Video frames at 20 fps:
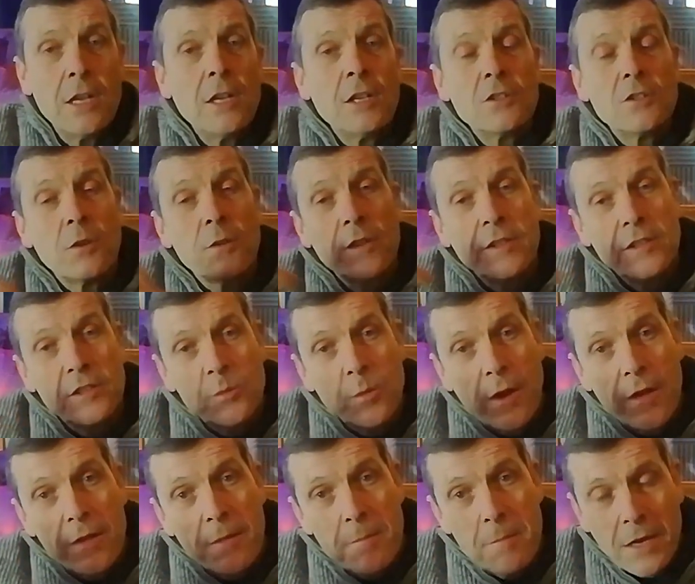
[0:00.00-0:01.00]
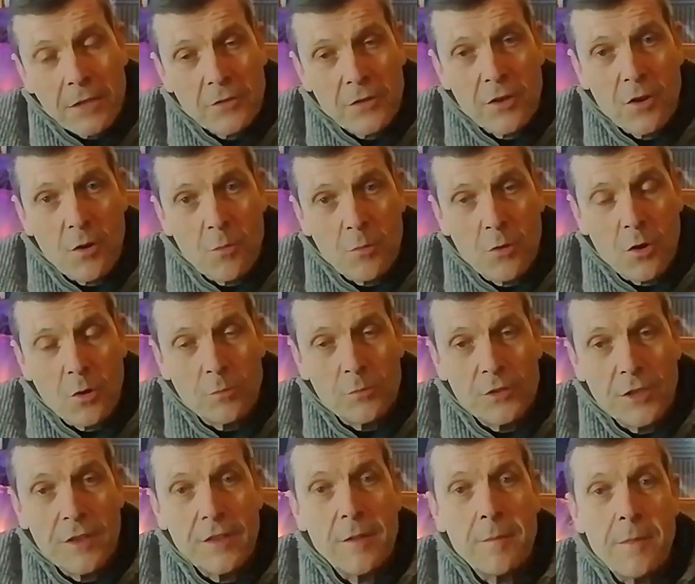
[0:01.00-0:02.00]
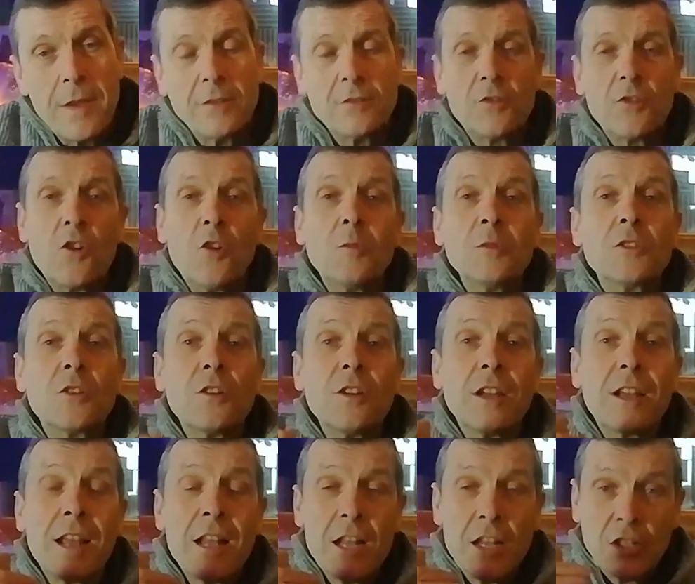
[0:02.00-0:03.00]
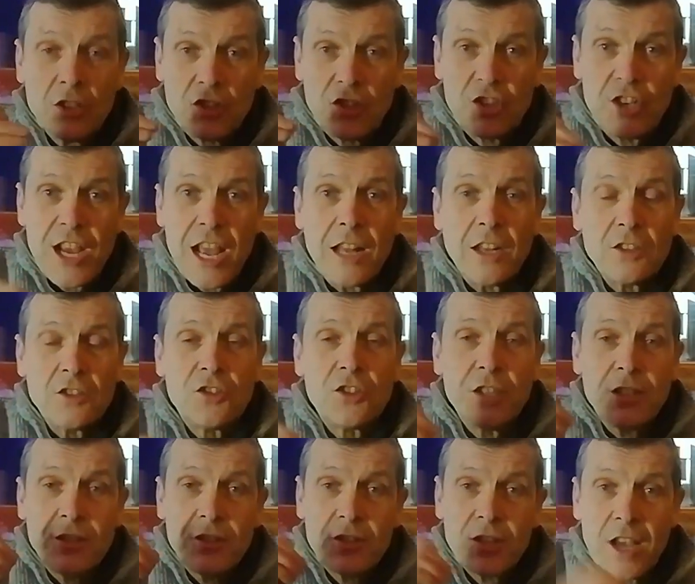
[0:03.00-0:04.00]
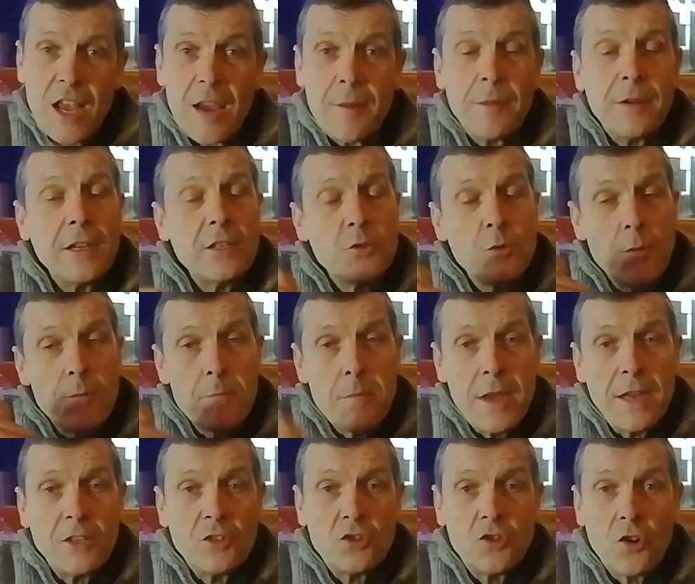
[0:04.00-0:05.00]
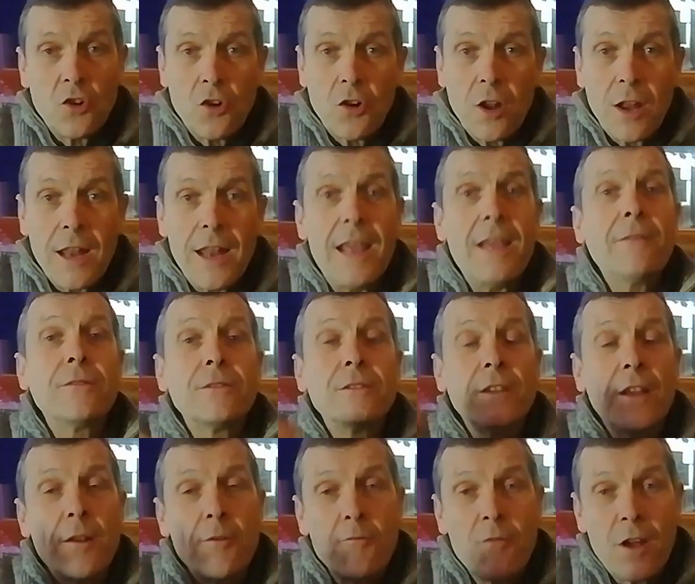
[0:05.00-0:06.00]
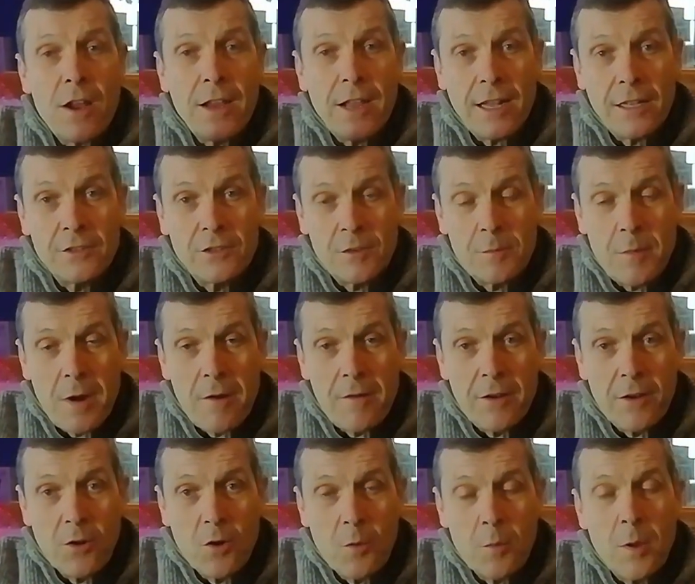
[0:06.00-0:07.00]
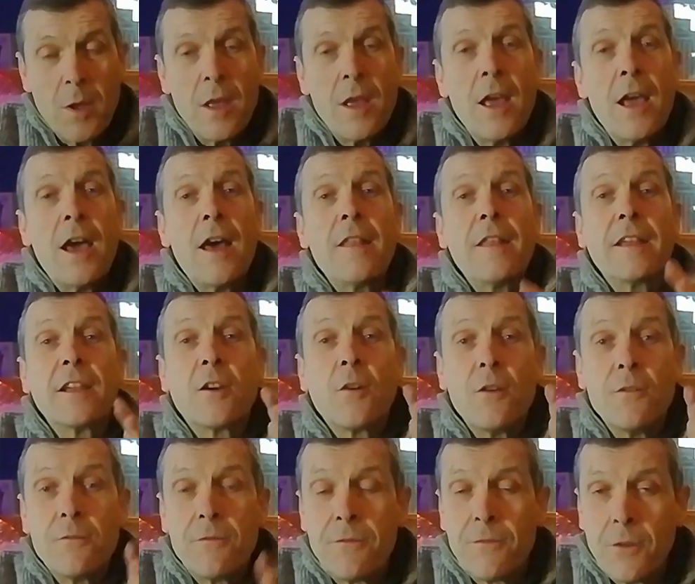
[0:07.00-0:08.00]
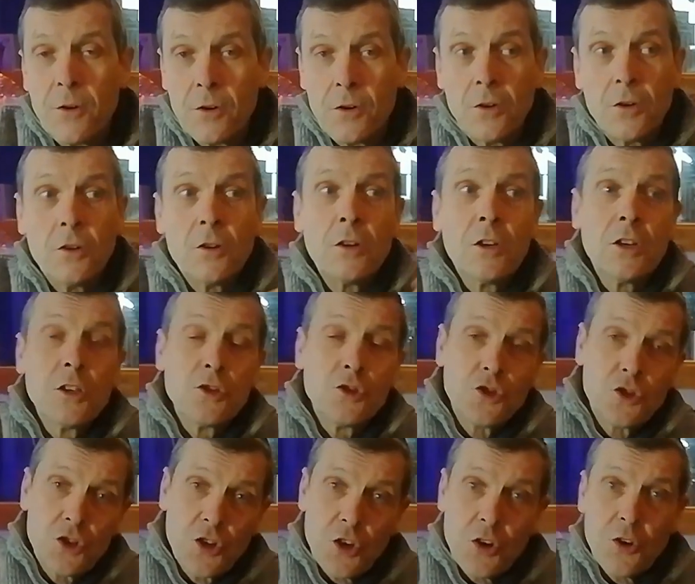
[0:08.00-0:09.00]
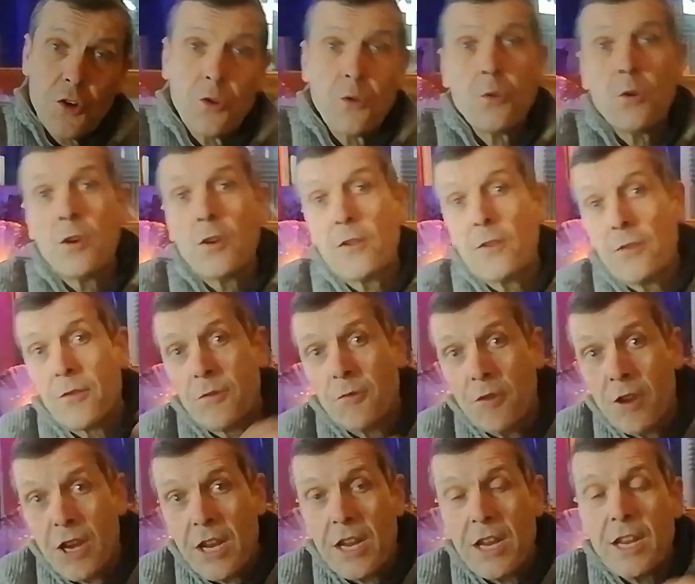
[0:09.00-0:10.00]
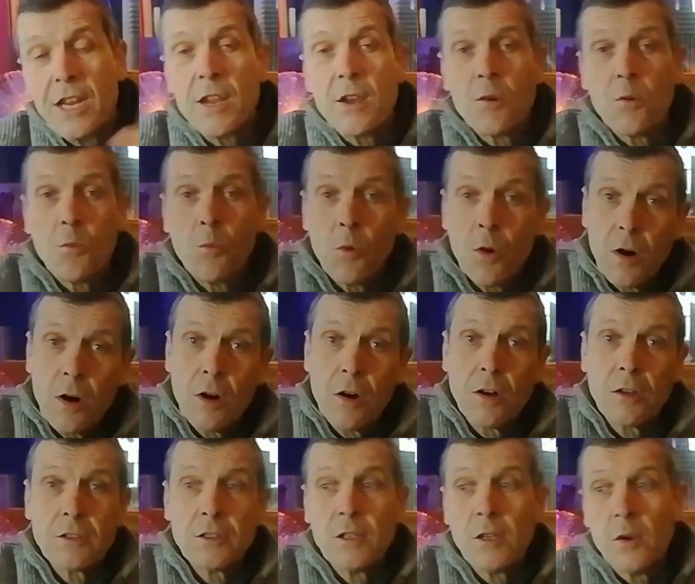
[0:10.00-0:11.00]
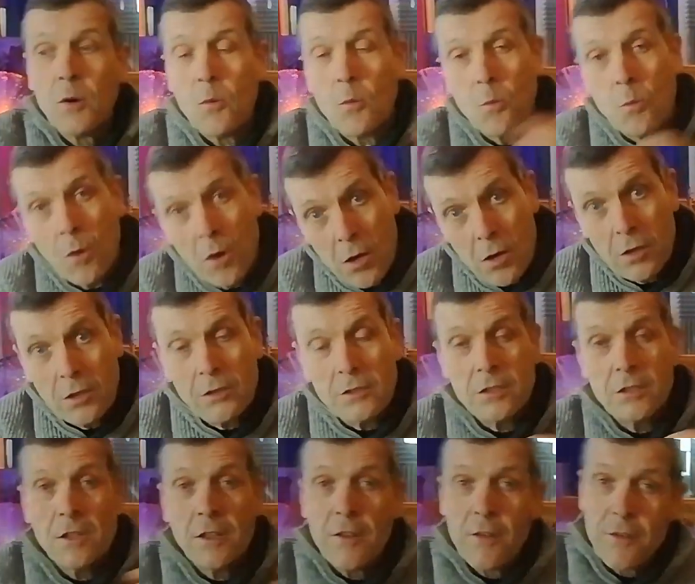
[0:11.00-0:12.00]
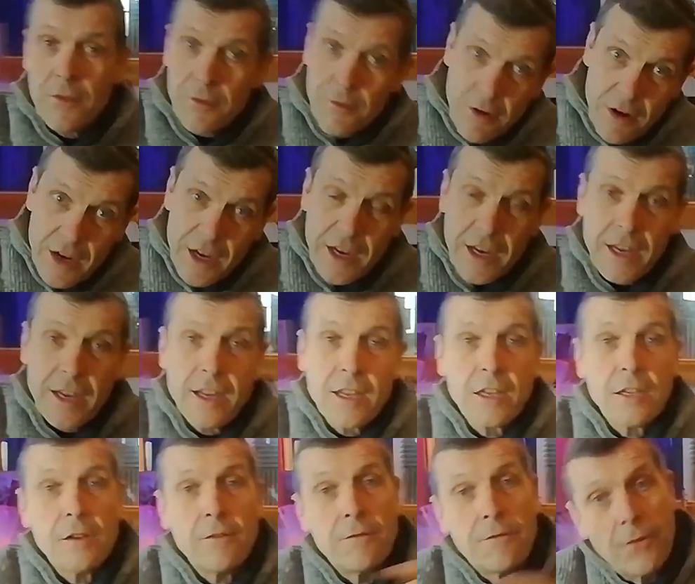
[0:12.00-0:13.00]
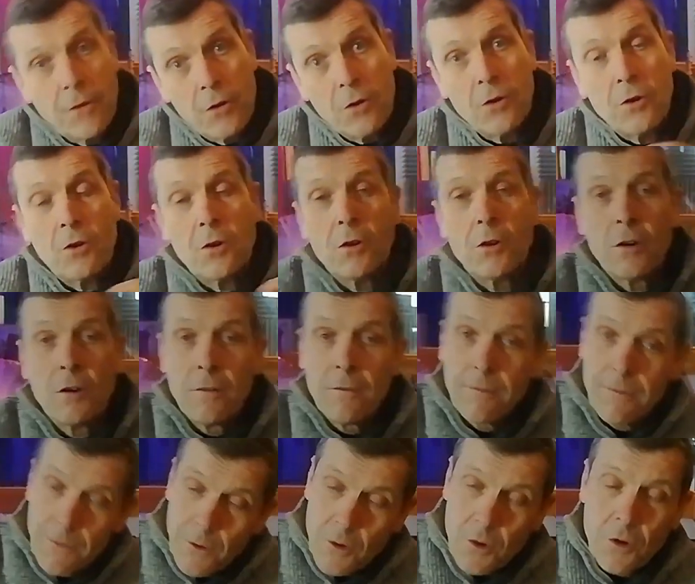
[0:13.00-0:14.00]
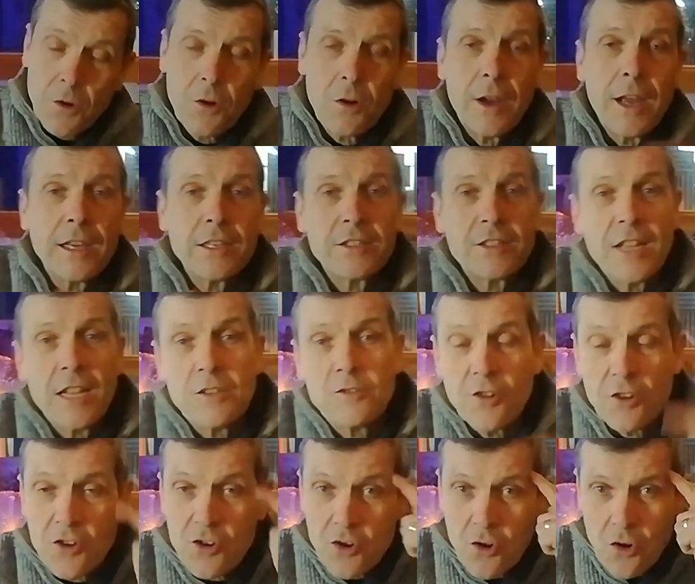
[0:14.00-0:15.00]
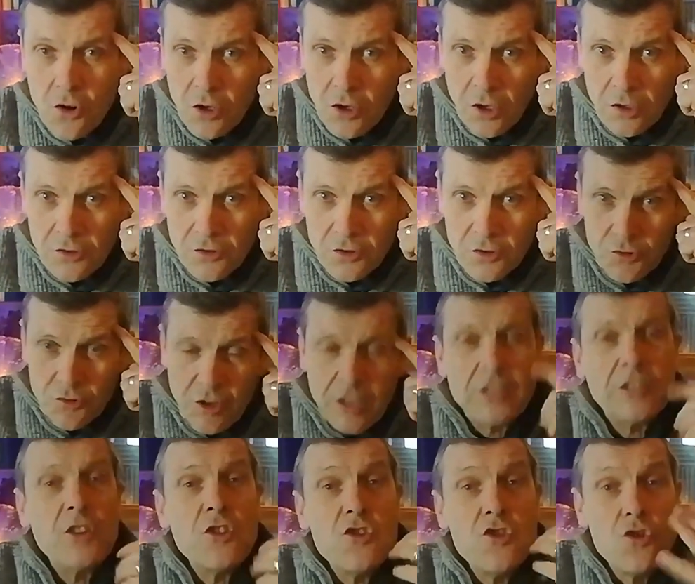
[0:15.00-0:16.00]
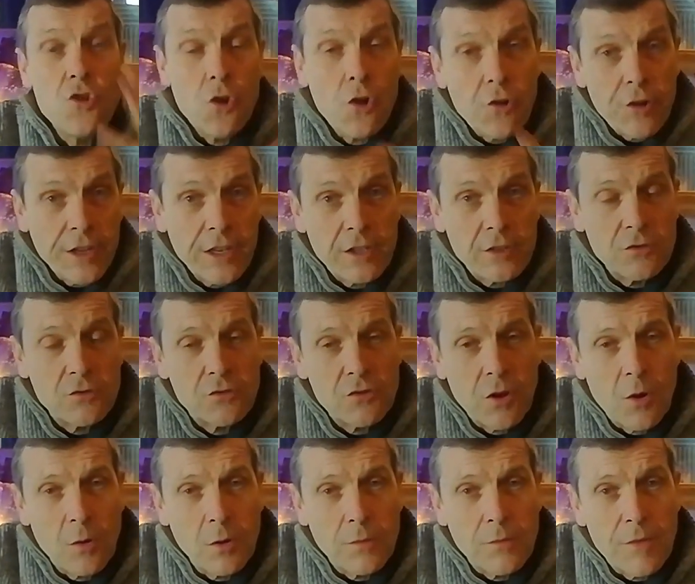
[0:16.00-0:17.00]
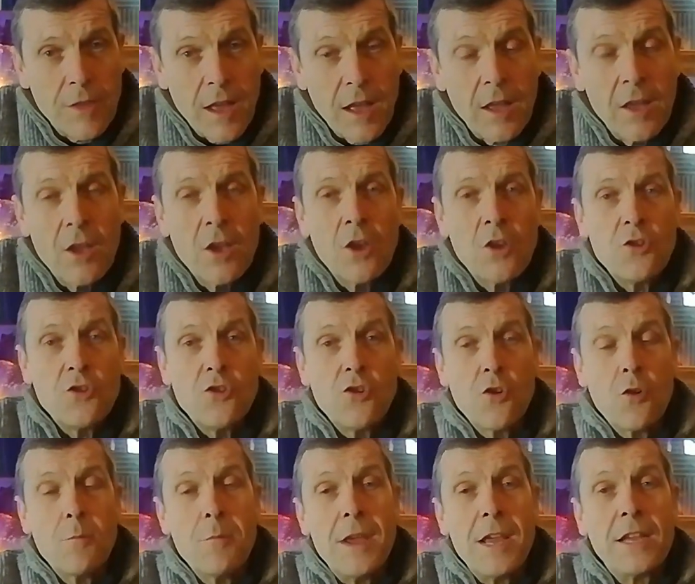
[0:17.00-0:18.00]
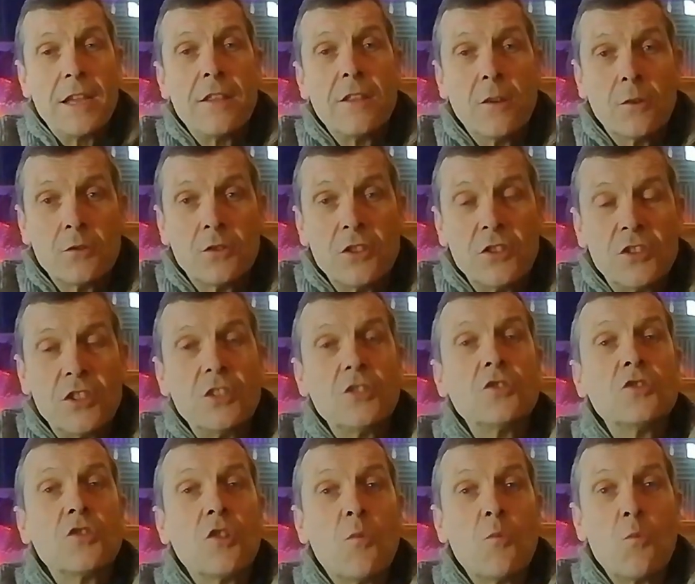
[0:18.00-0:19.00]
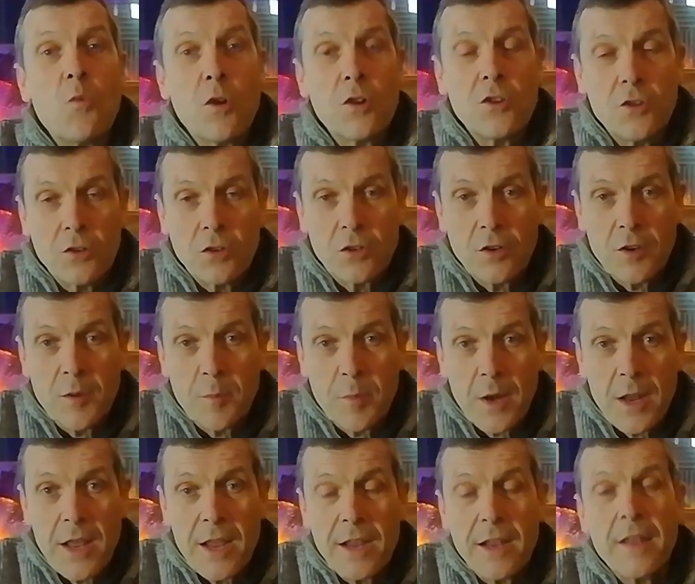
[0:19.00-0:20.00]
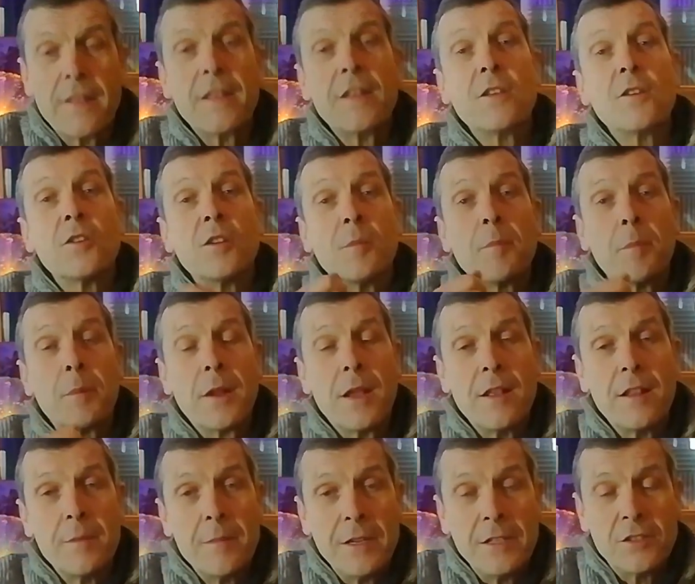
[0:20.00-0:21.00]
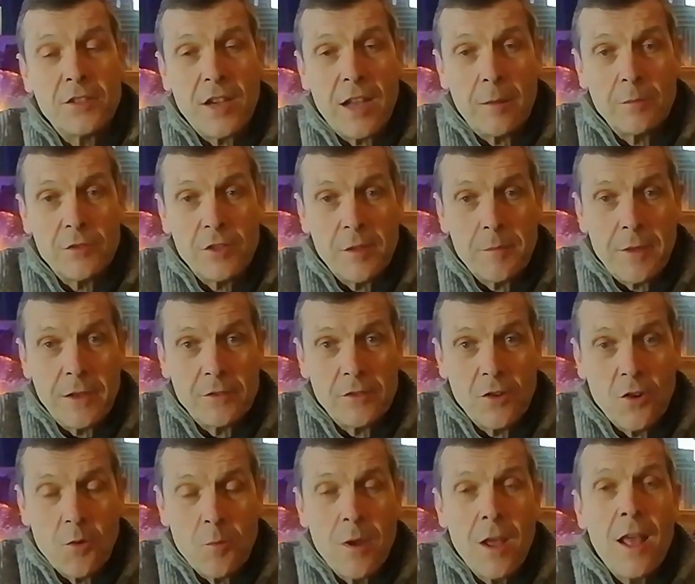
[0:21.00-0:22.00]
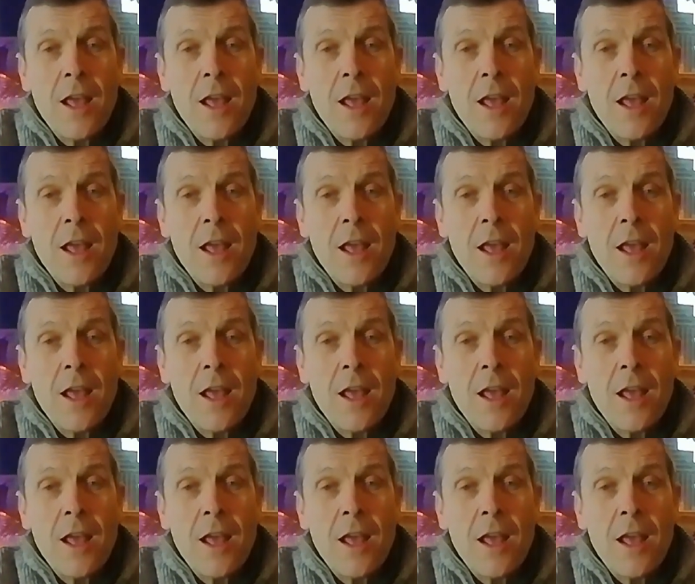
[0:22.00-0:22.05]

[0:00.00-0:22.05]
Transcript: So this is where the metronome comes in. The metronome is going to challenge this timing issue and make sure left and right hands are married up, and then going 4, 2, 3, 1, 1, 3, 4, 4, etc. You're concentrating, you're in control of that. You're making those decisions on what you're going to play, and then you're going to play them in time to the metronome.